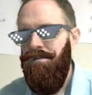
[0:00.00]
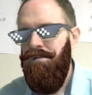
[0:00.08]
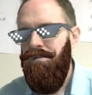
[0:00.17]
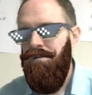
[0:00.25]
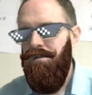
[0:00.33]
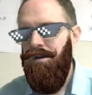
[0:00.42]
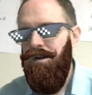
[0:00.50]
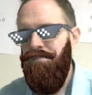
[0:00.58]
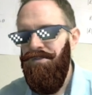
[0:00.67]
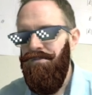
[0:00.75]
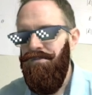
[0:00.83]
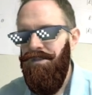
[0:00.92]

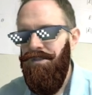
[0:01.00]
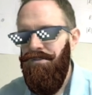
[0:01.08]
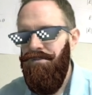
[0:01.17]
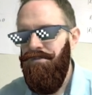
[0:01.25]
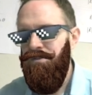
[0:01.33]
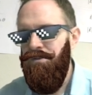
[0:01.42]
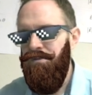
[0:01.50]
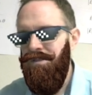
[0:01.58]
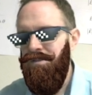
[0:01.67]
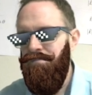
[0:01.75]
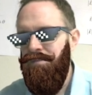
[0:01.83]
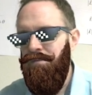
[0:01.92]
Observation. There was no
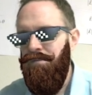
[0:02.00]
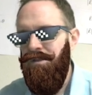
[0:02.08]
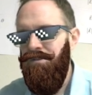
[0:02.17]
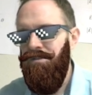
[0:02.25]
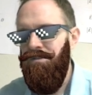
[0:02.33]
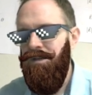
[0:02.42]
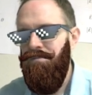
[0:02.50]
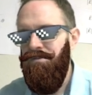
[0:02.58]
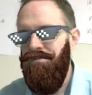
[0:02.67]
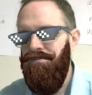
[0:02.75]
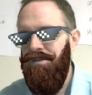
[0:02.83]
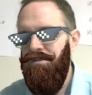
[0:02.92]
experiment, just
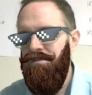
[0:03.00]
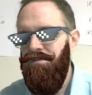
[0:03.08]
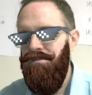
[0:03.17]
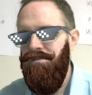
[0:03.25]
observations